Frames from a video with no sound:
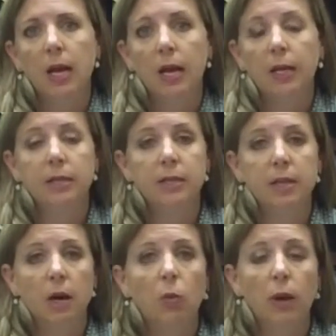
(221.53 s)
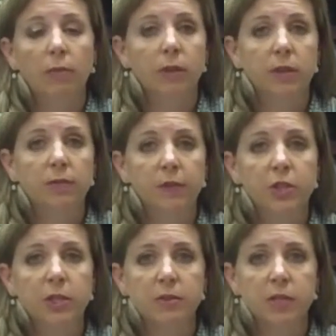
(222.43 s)
and did not waive the
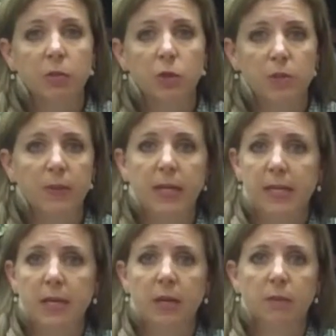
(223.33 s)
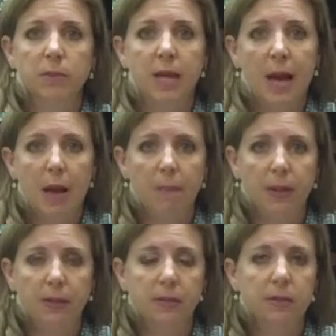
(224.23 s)
deficiency, which many times
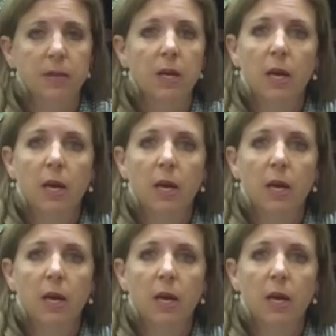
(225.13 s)
happens.